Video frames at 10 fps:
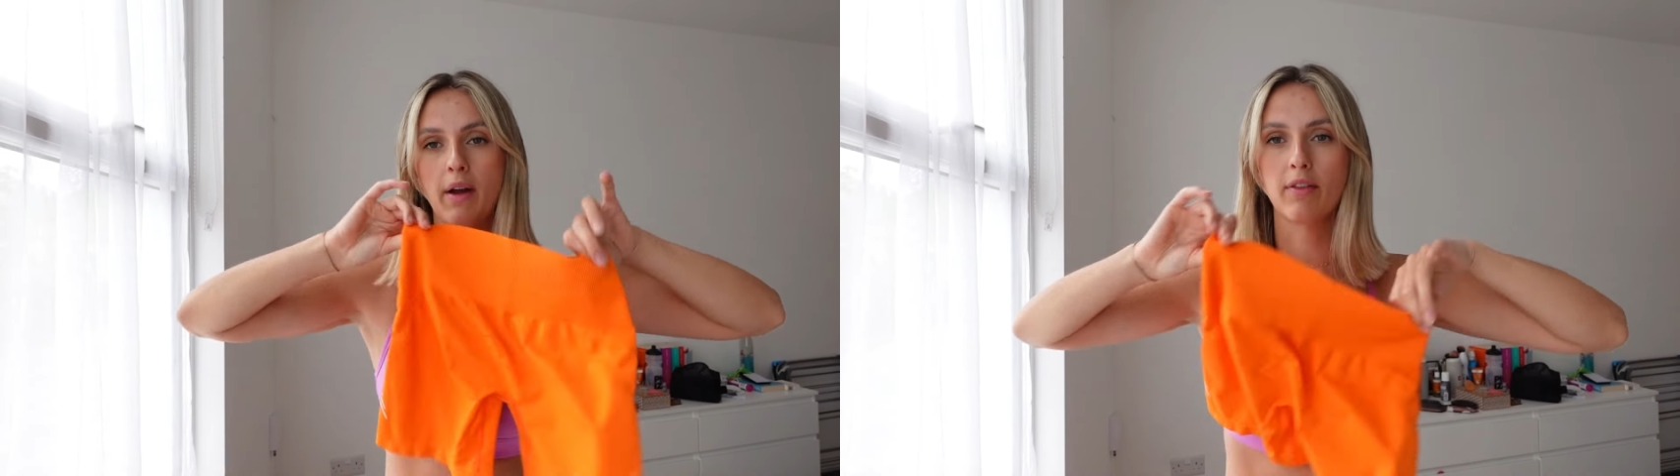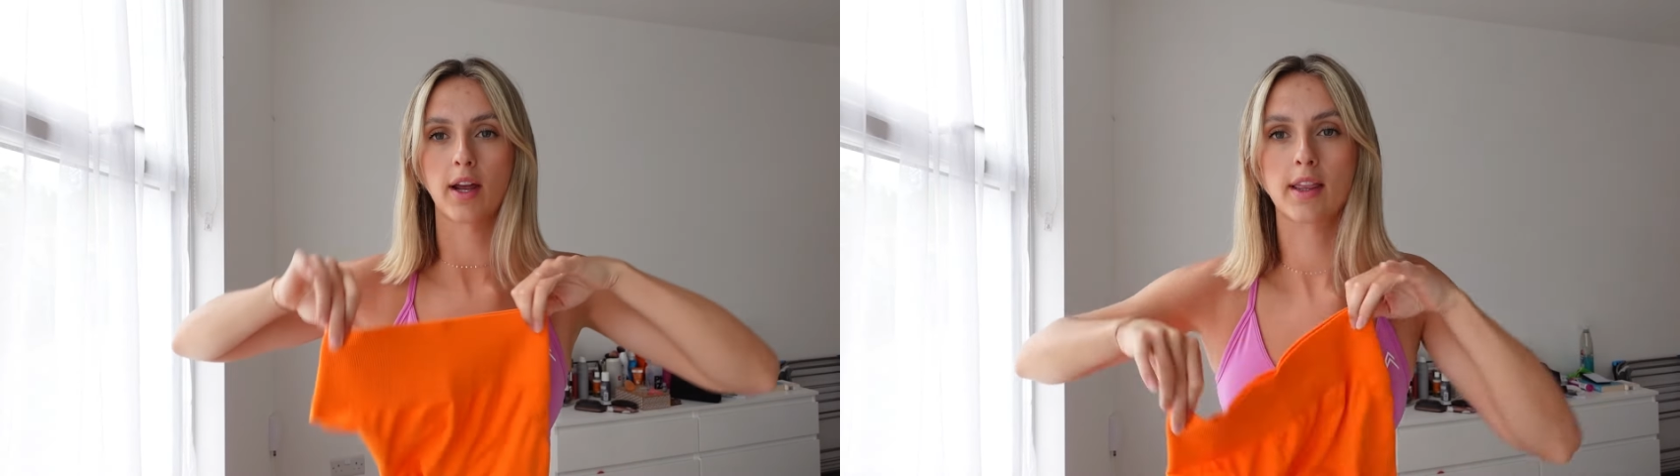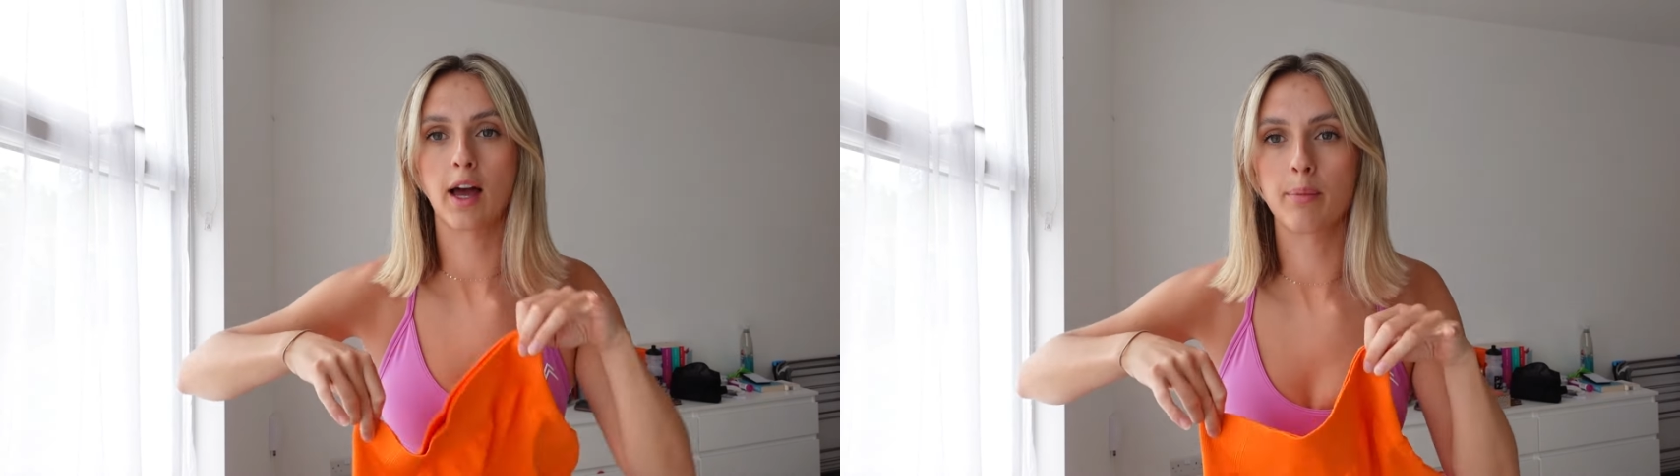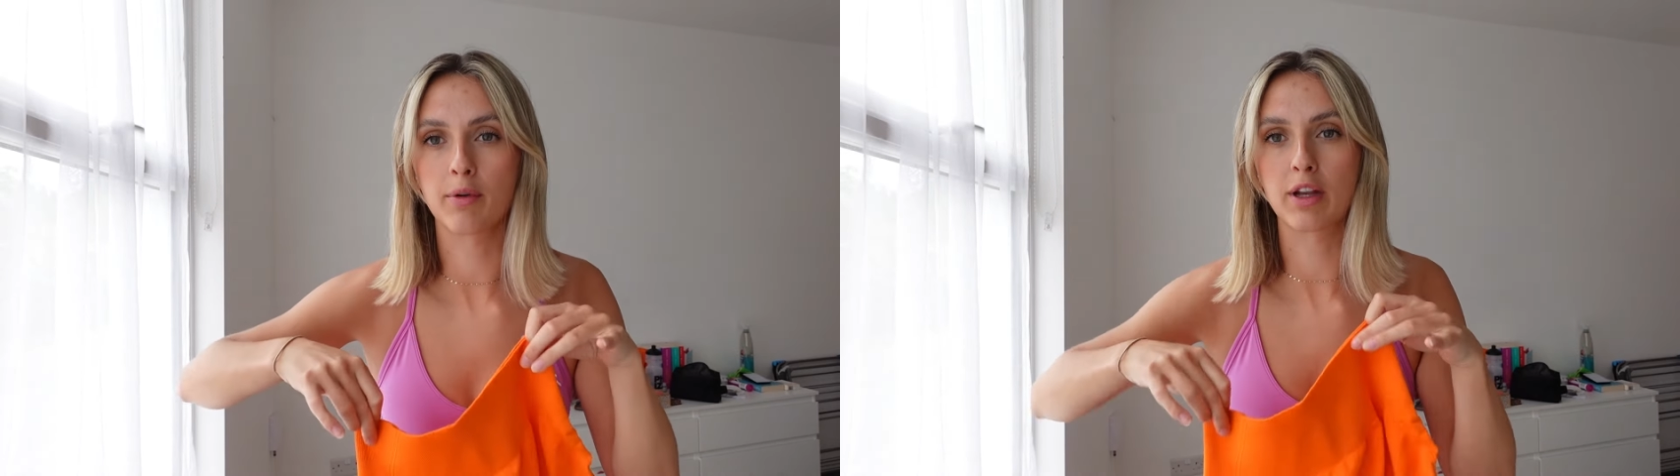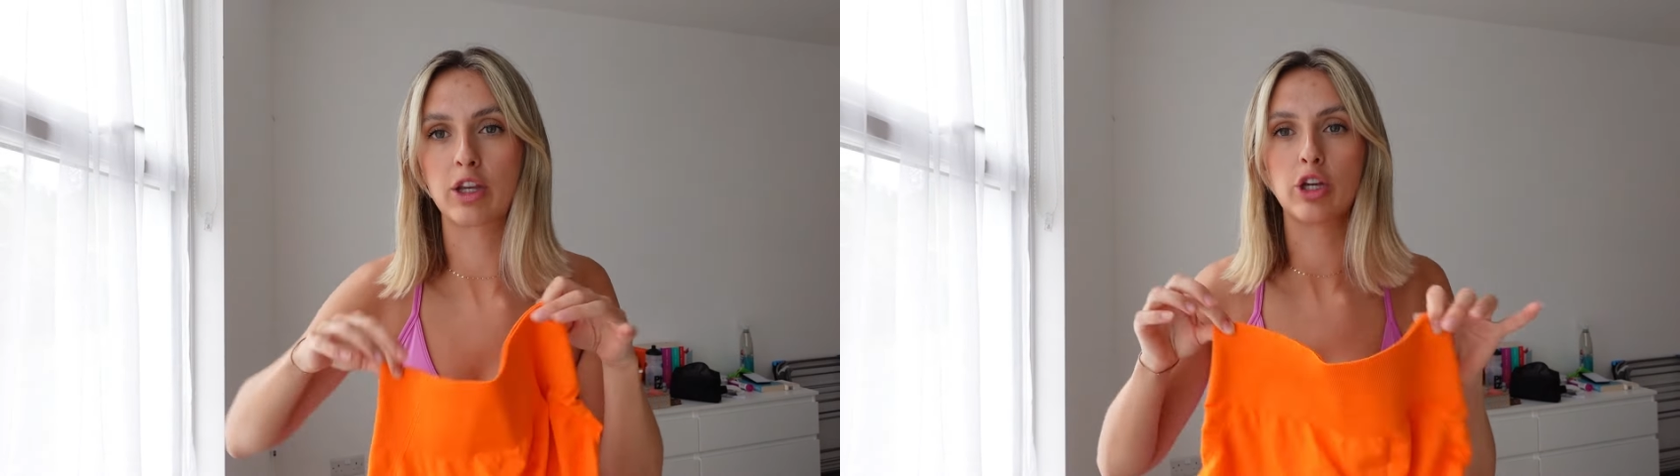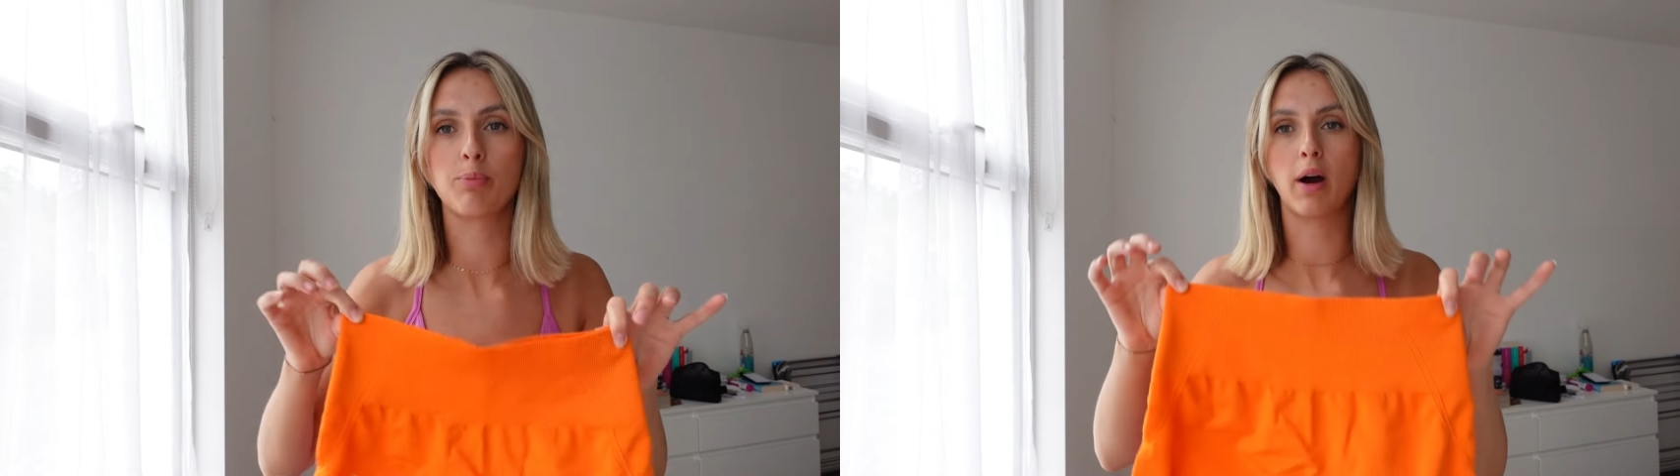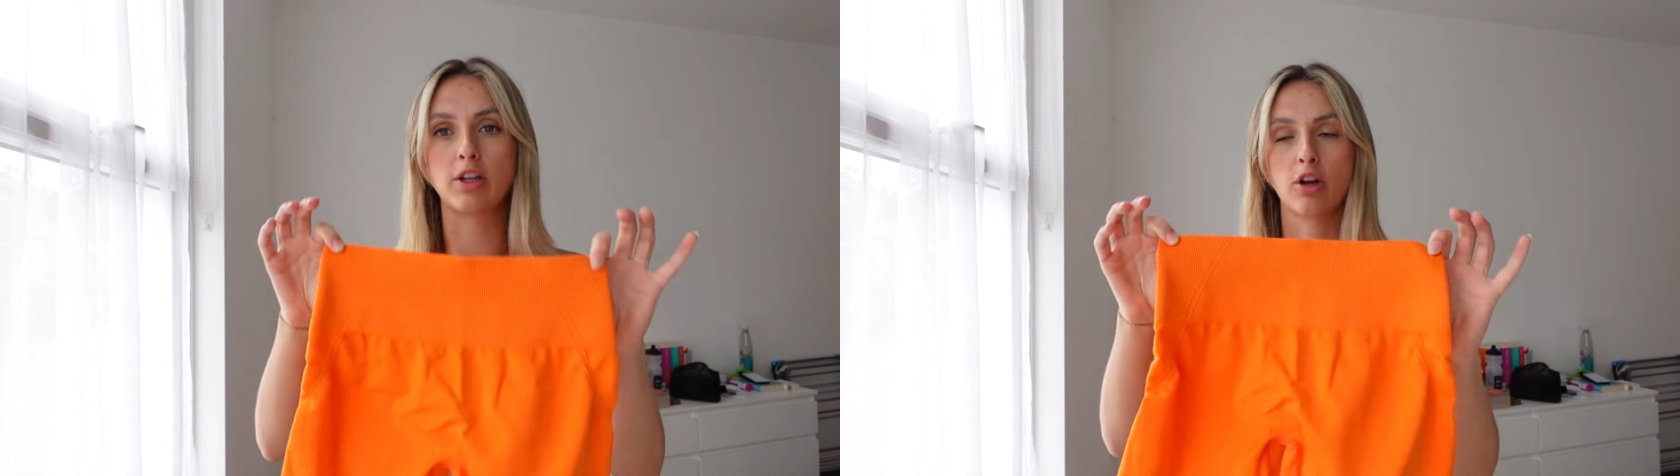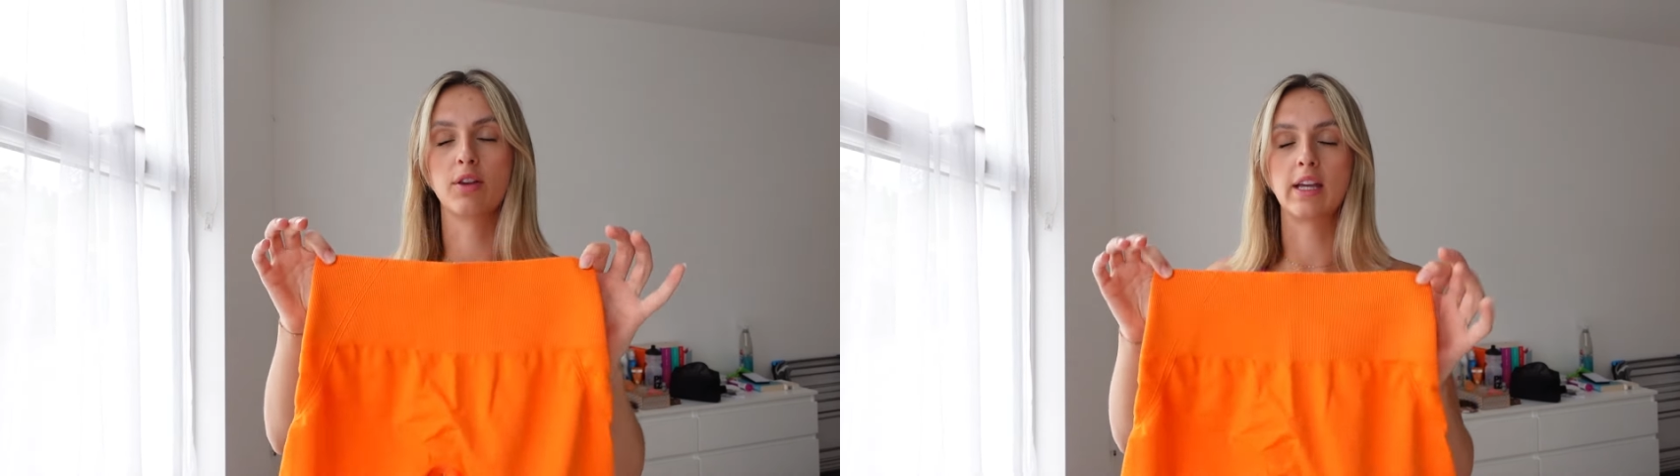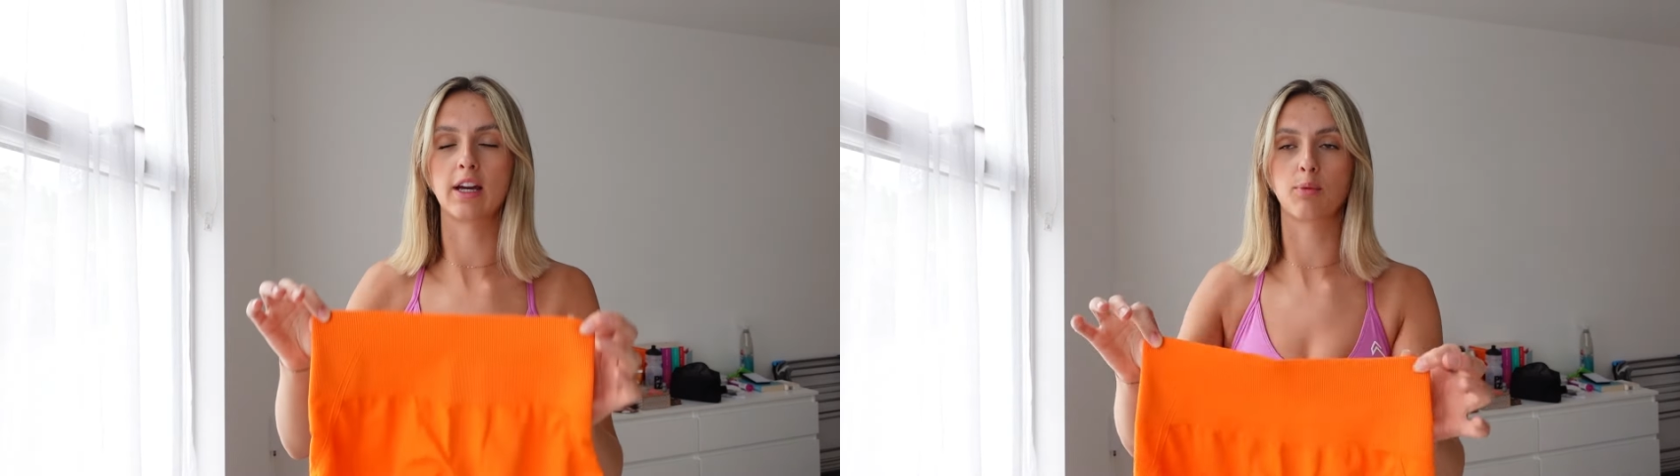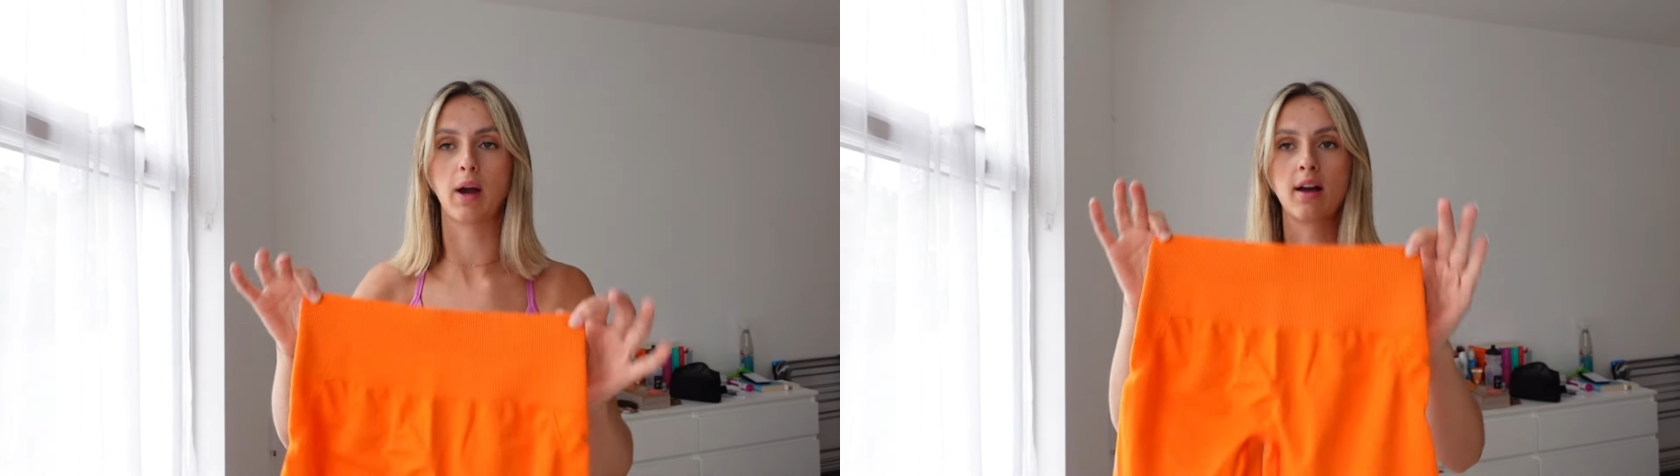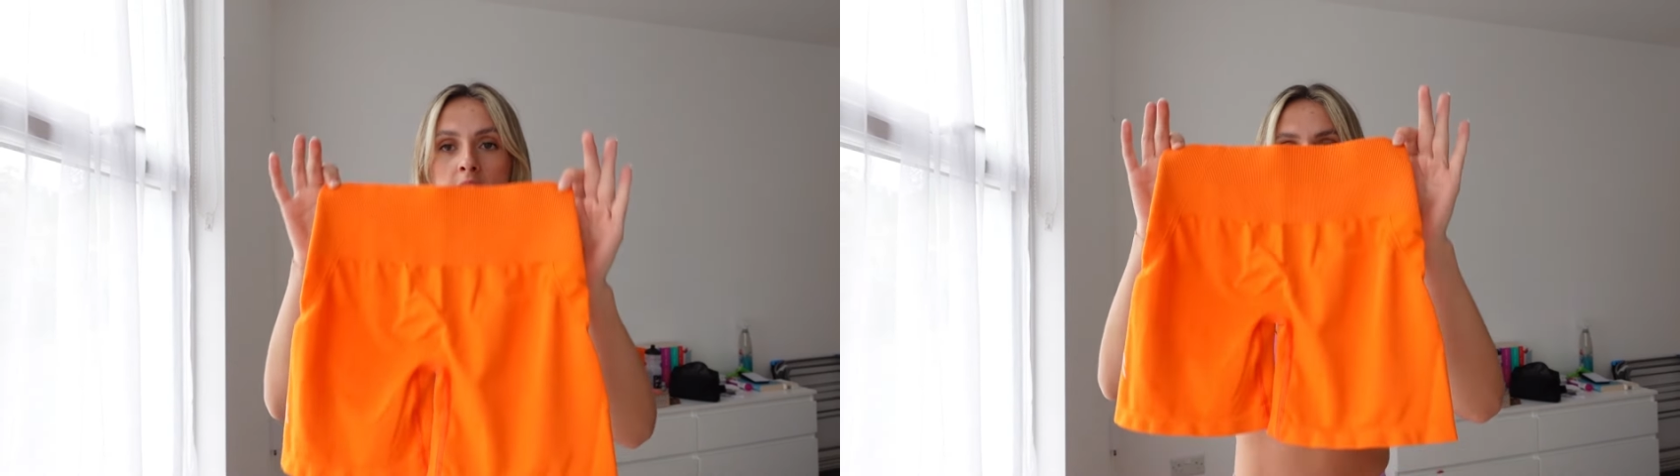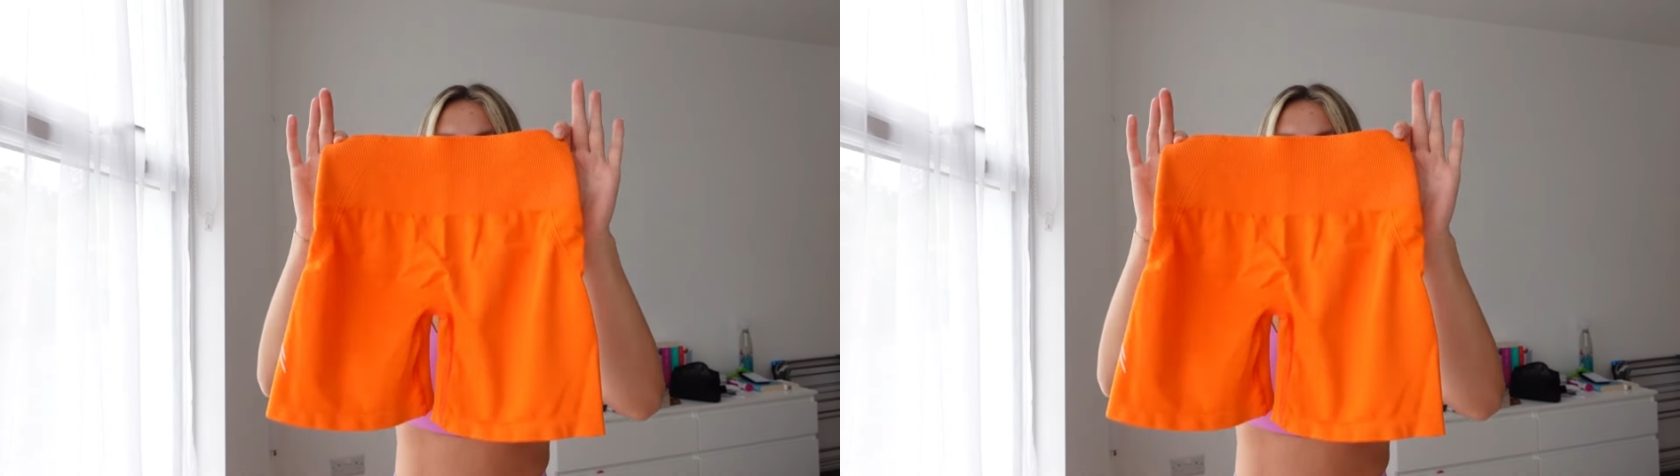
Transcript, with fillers: I feel like that would be really cute, but I don't think I'd wear